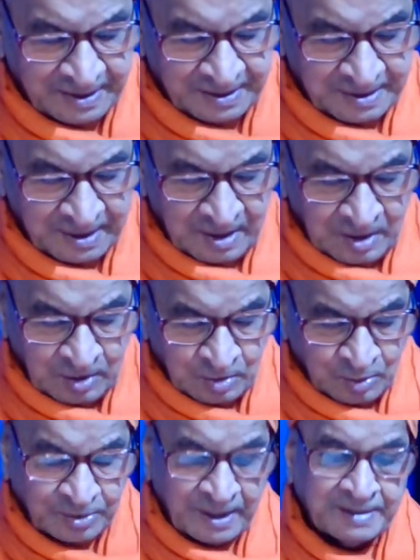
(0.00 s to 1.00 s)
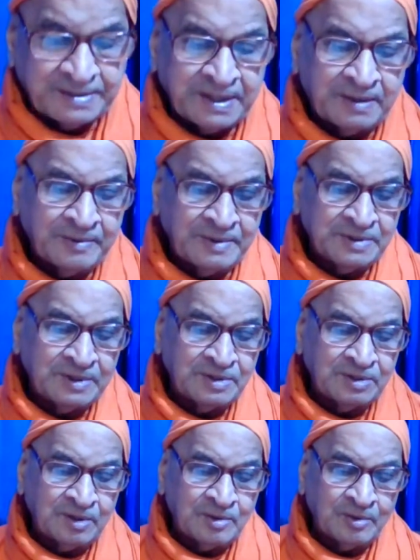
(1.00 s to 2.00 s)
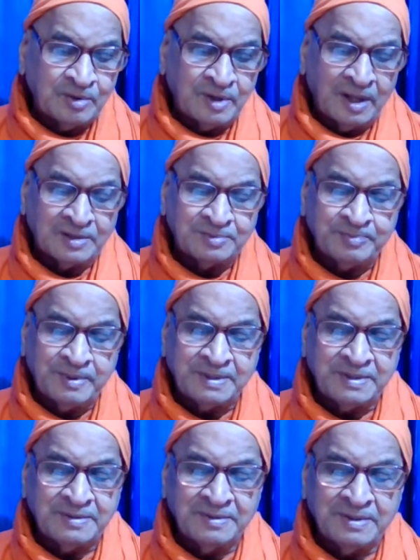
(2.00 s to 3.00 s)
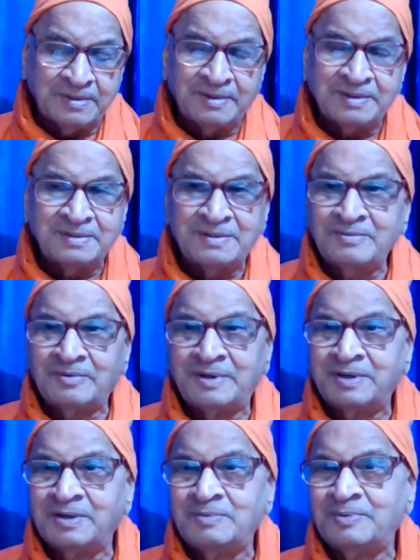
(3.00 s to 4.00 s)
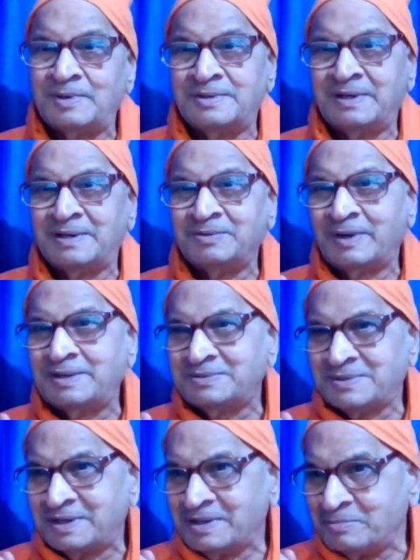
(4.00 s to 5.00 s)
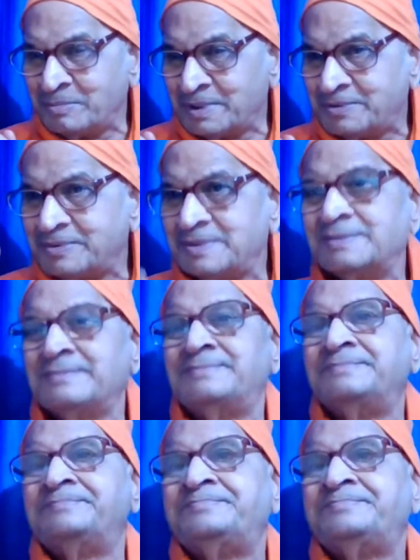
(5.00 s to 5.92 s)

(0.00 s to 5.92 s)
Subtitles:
in it united with the Nirguna aspect of the wonderful. That is why I said in between.